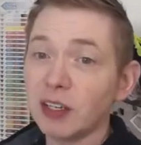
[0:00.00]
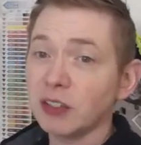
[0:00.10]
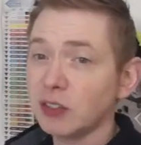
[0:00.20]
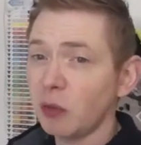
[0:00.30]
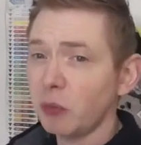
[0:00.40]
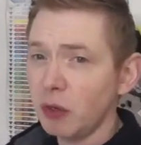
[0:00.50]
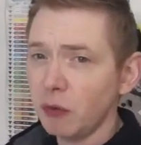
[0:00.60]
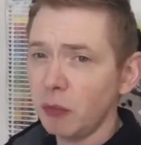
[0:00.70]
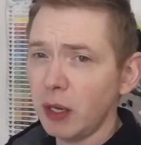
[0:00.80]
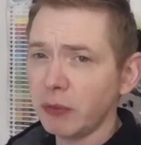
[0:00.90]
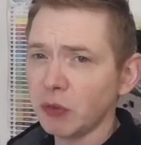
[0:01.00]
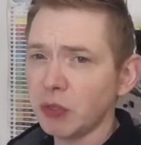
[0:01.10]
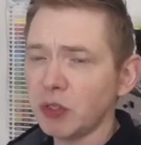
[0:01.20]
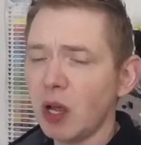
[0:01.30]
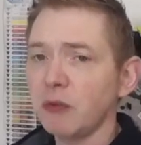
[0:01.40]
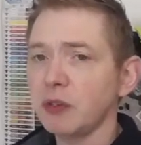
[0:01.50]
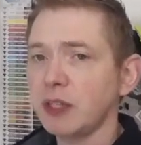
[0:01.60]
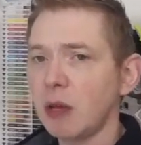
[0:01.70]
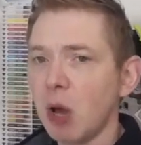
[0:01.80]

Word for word: like something from Games Workshop for 10